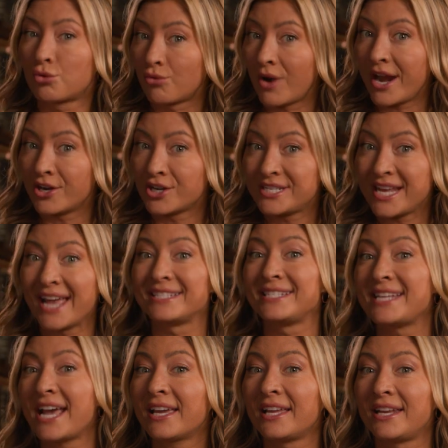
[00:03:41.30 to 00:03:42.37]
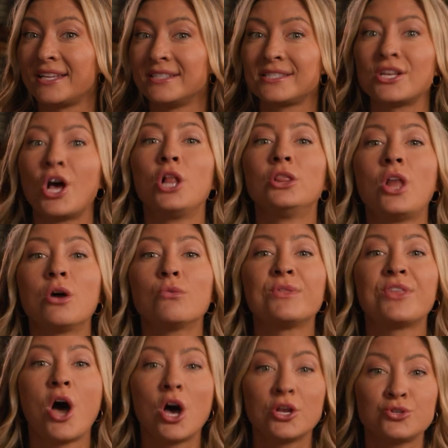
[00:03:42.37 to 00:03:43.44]
gray or tan Decadence, along with
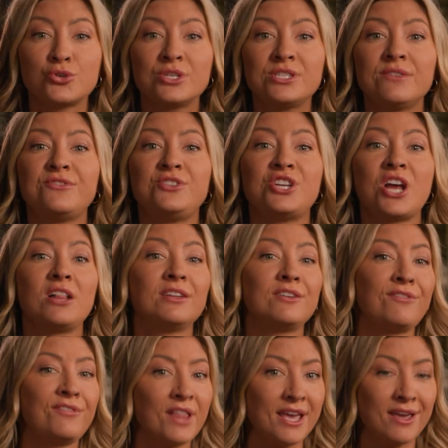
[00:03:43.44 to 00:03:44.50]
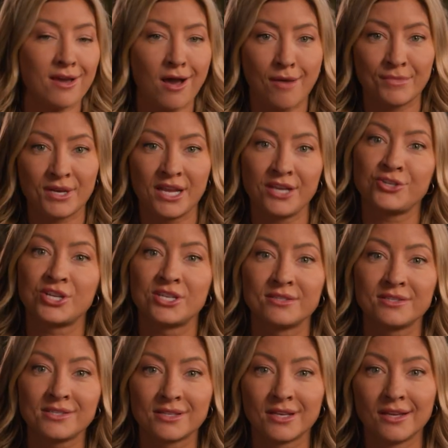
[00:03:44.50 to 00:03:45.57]
hundreds of gel and flake
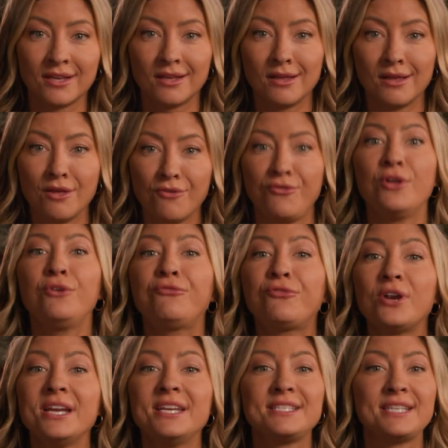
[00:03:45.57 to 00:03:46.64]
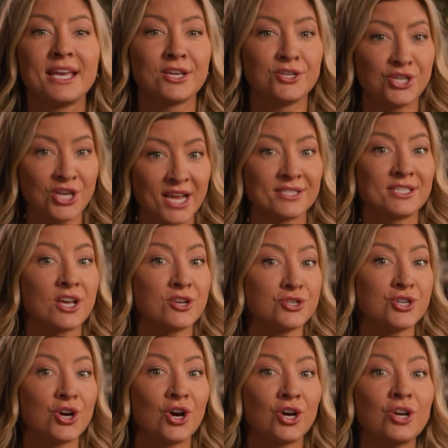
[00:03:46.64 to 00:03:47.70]
combinations. Feel free to take a chance on
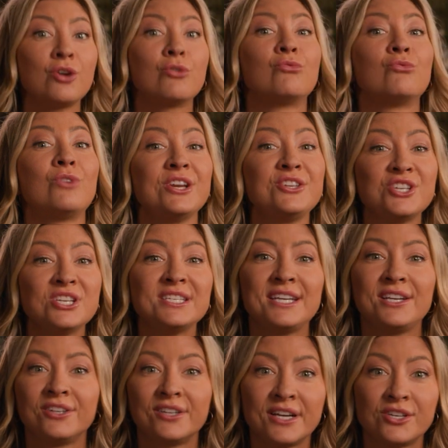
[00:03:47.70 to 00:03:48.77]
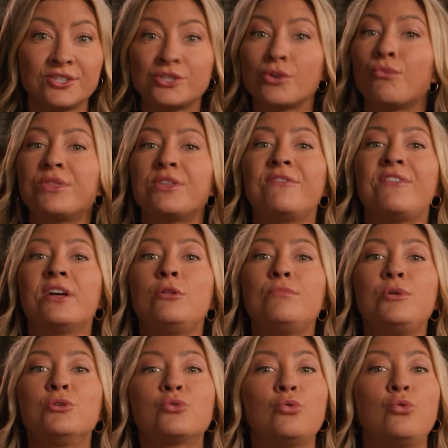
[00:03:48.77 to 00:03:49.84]
dark, rich interiors with
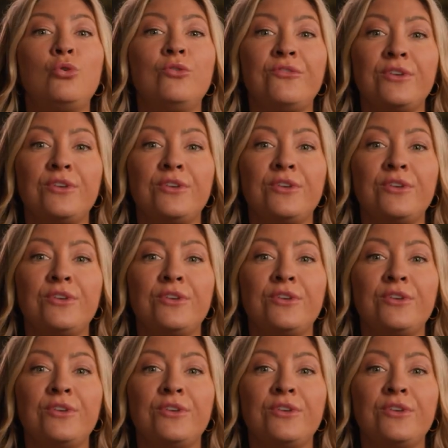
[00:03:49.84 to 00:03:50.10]
available Cool